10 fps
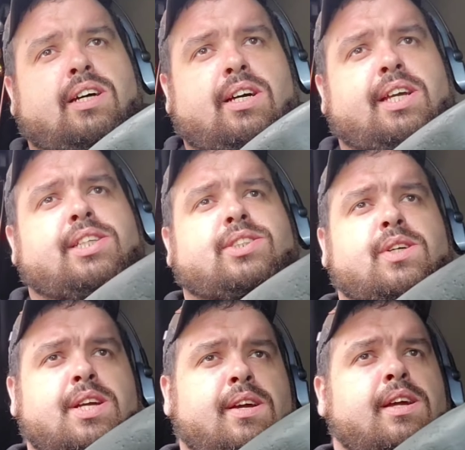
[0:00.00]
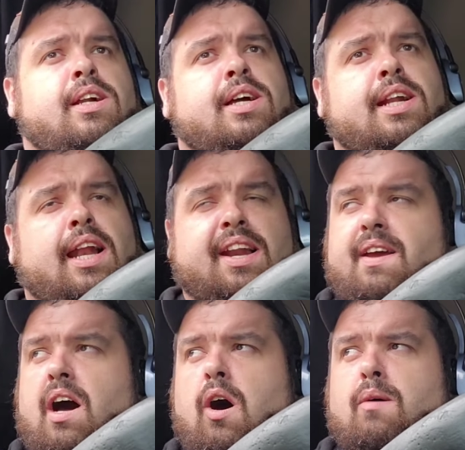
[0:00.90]
uh, history, and I let
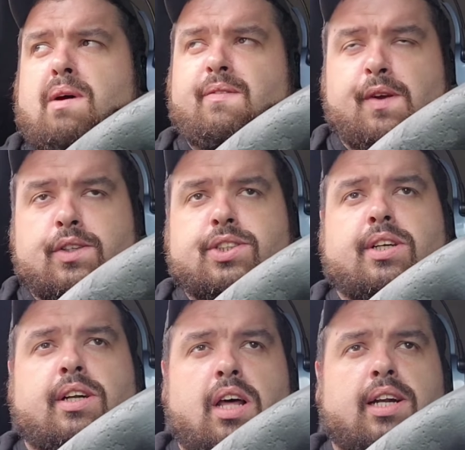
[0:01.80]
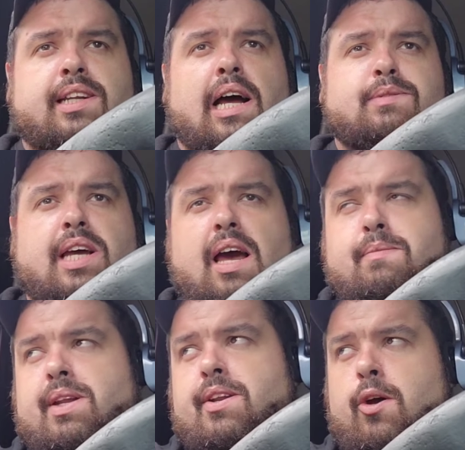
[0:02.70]
it haunt my future. A lot of times it had
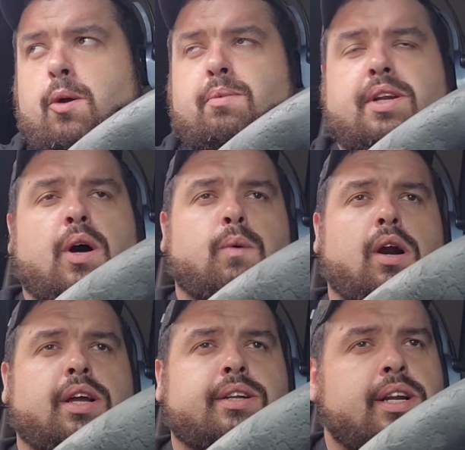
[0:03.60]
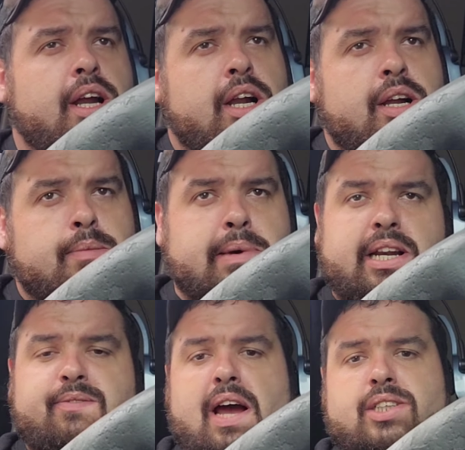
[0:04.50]
me doomed, you know, working
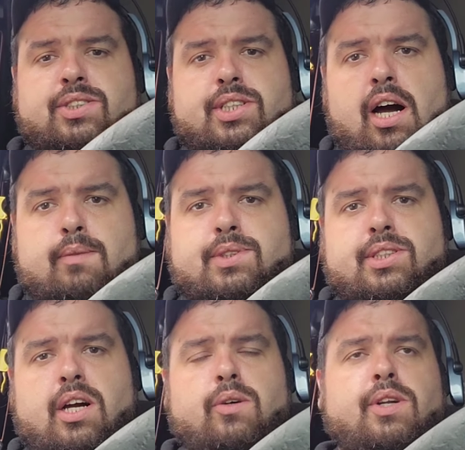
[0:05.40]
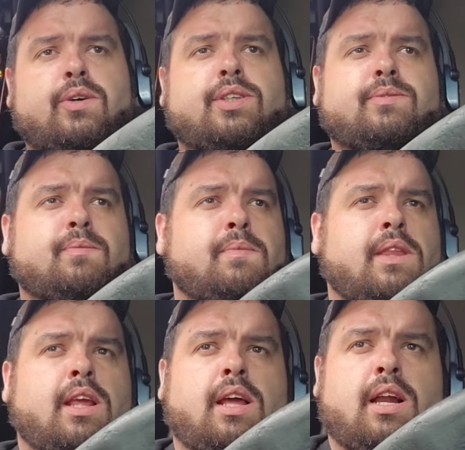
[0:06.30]
manufacturing jobs, you know, doing
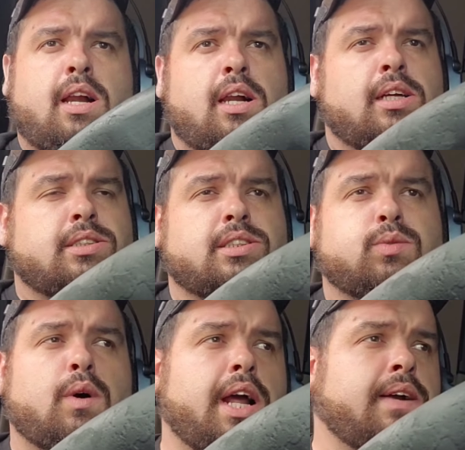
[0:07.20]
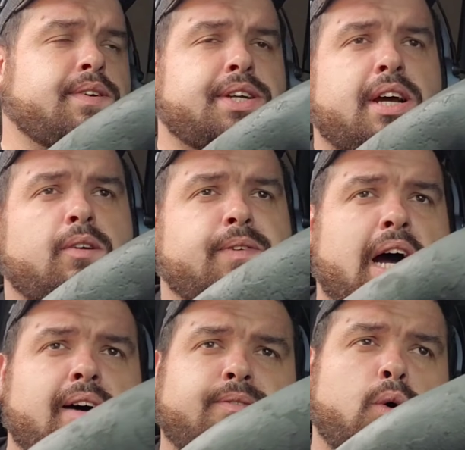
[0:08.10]
just whatever, you know,
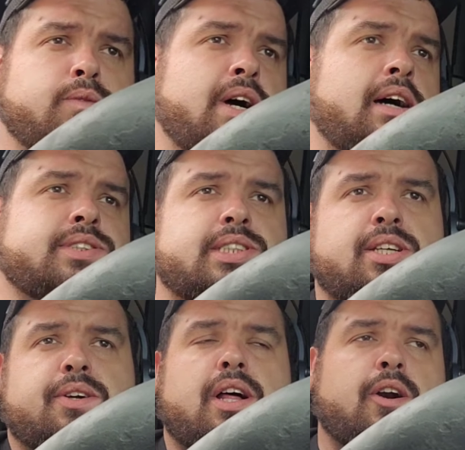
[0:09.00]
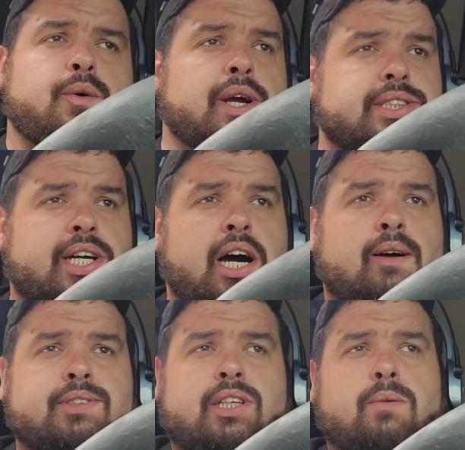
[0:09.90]
five, four, five, six hundred dollar a week
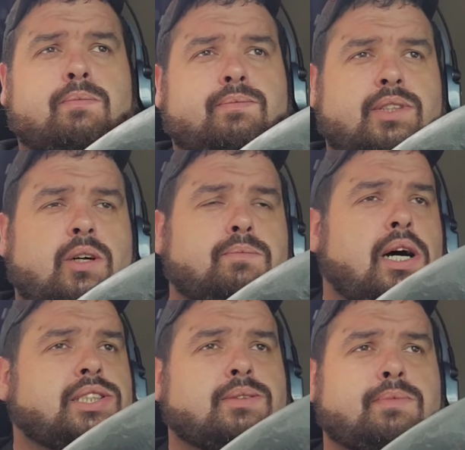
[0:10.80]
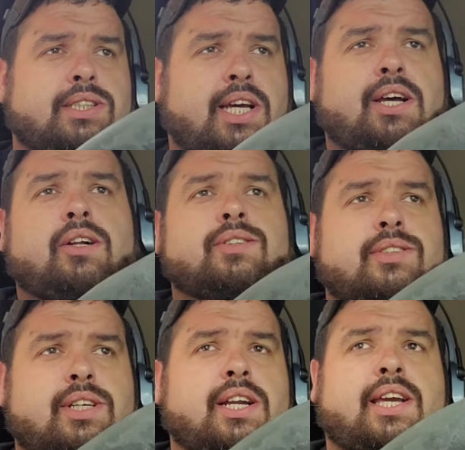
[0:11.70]
jobs, you know, you know, busting my tail
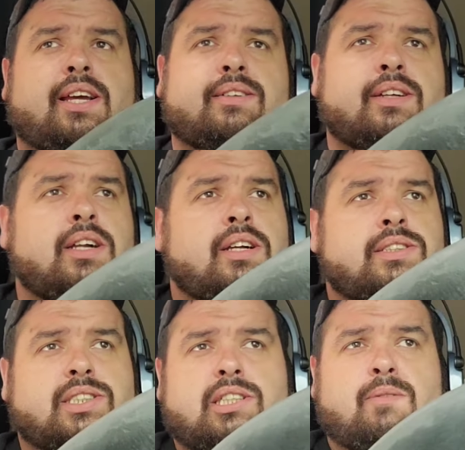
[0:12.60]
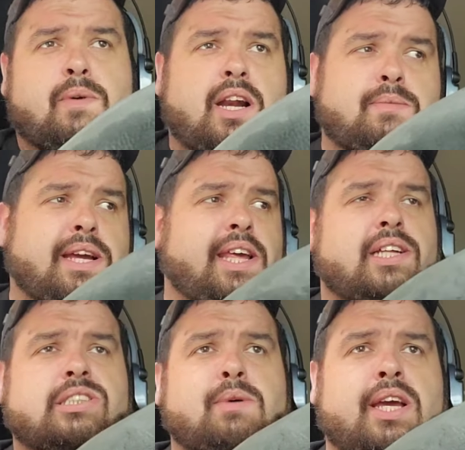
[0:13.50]
trying to get just enough money to make
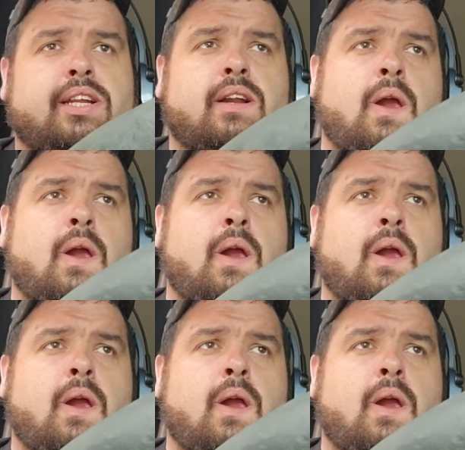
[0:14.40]
ends meet.